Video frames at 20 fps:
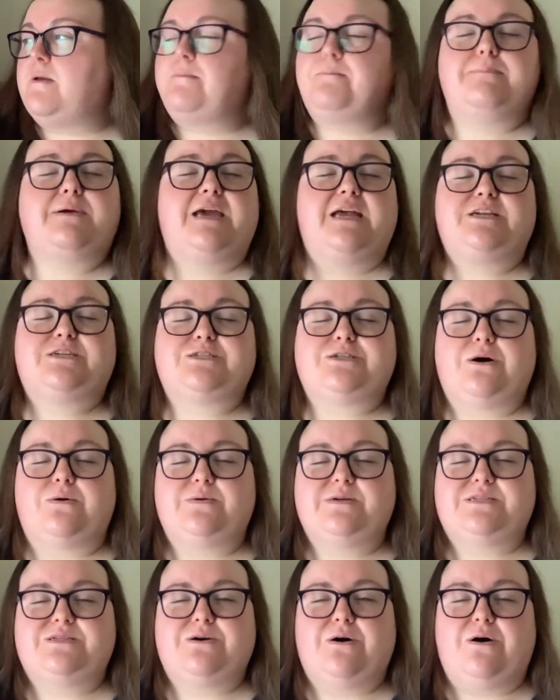Paige's
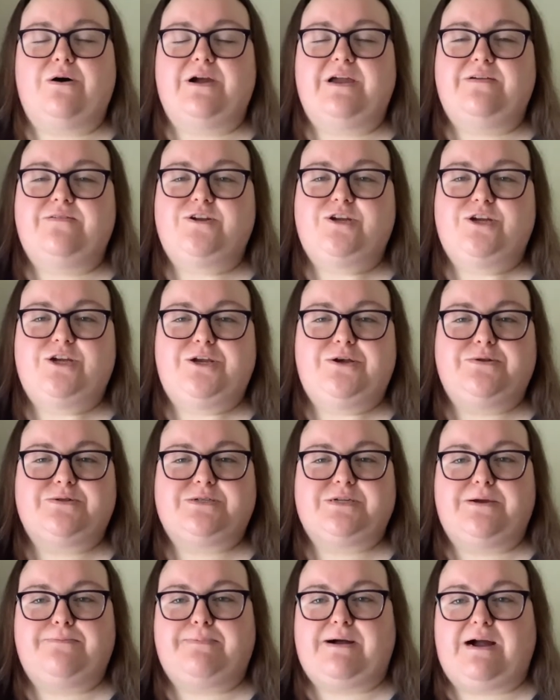always thought if she used
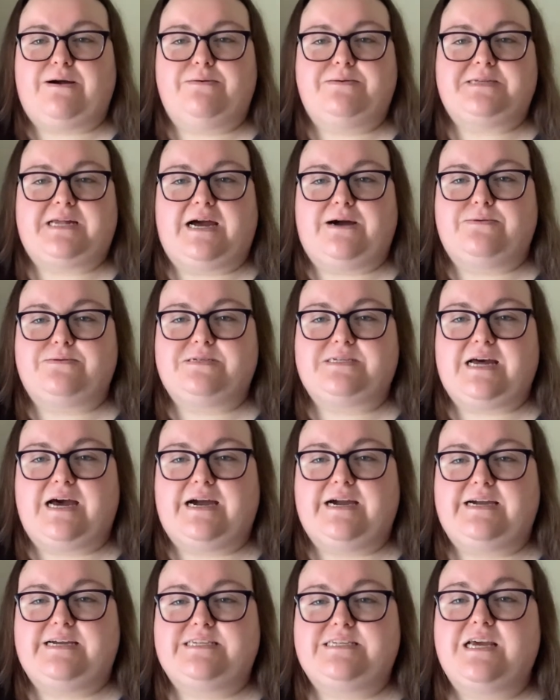her powers
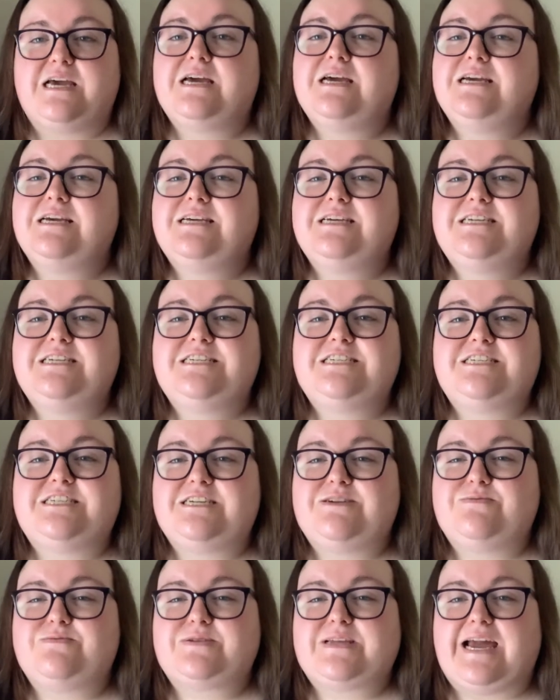outside,
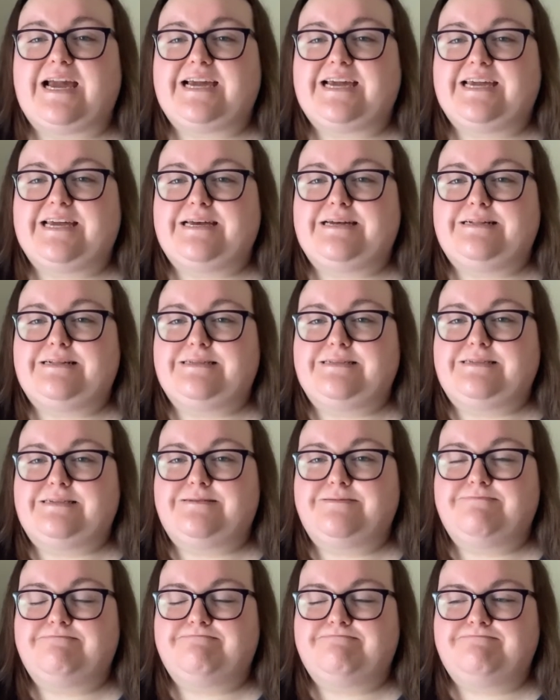she would get killed.
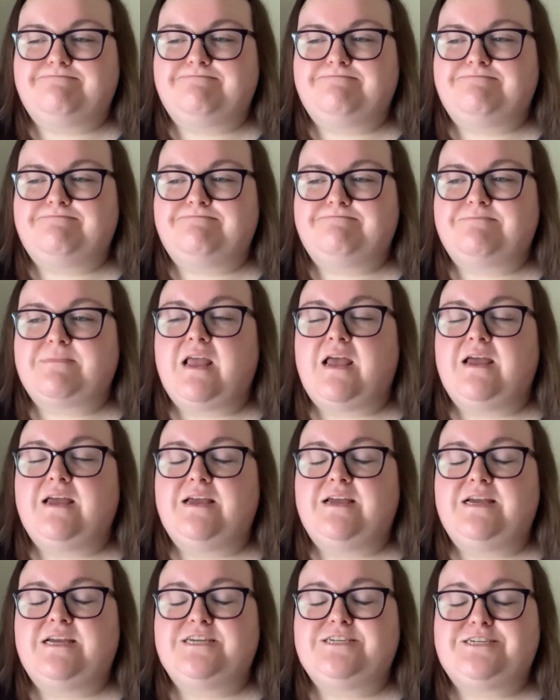
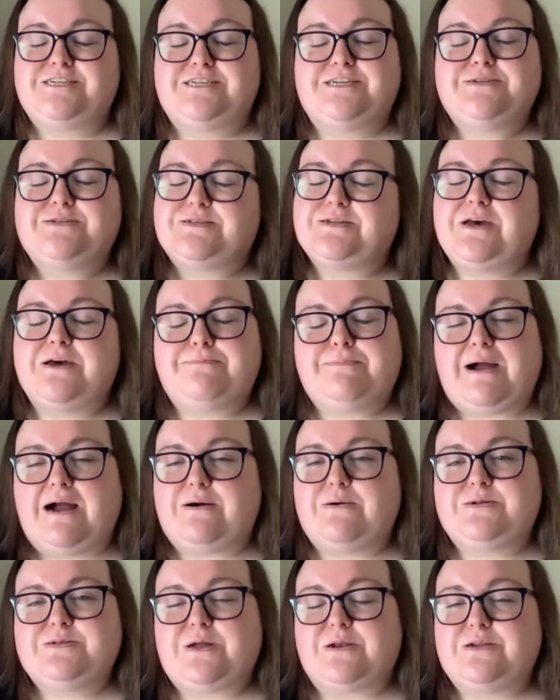She uses her
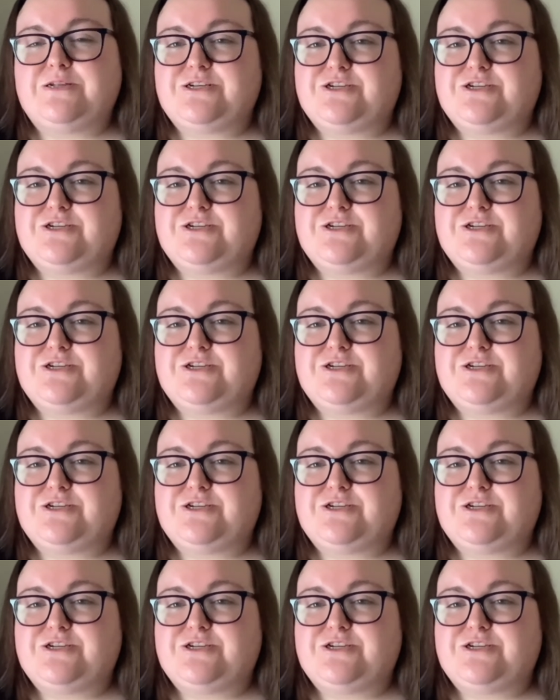powers on a